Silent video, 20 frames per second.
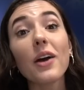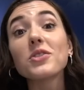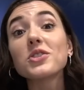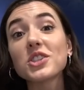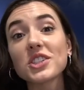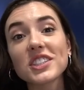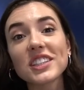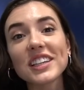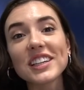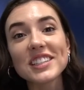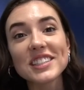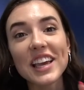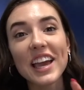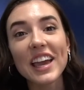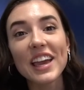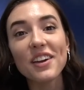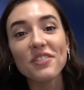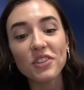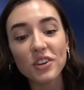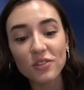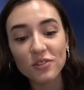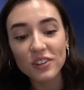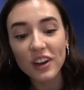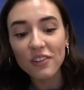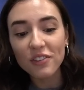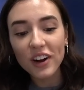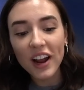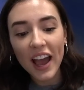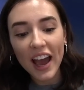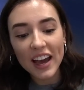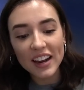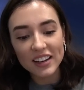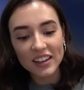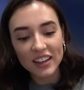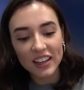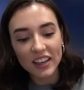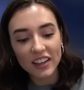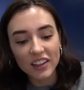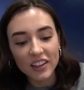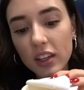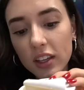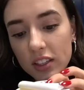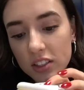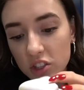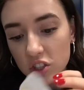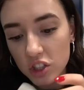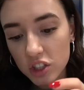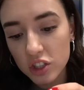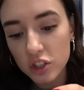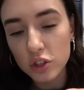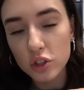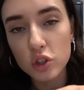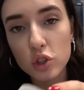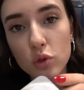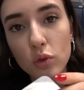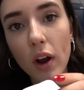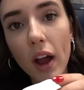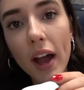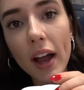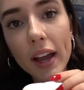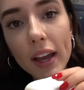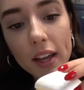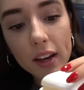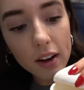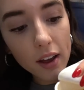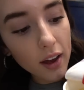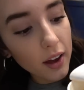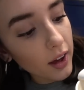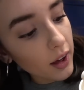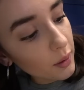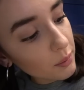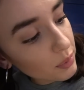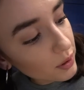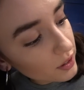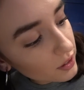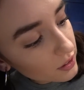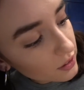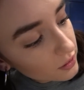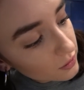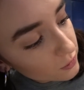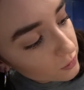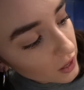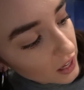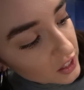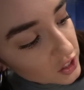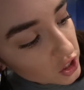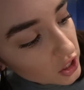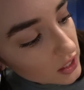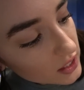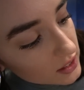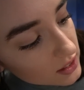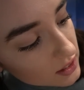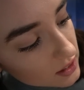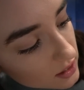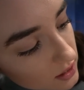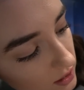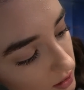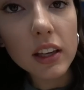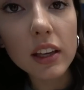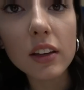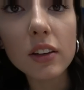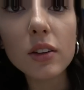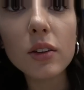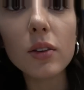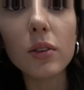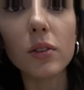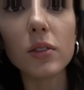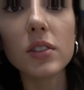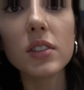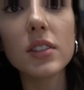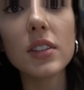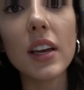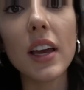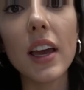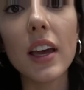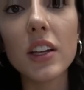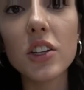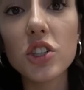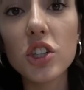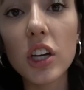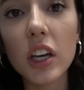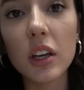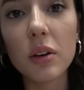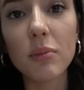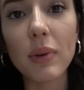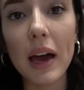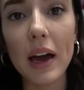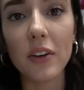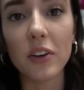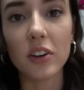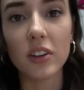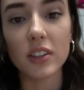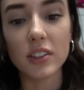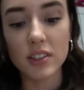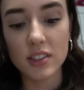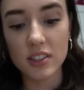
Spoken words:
I was just gonna say, if you've never had any, it's just dried up veggies and noodles and chicken powder and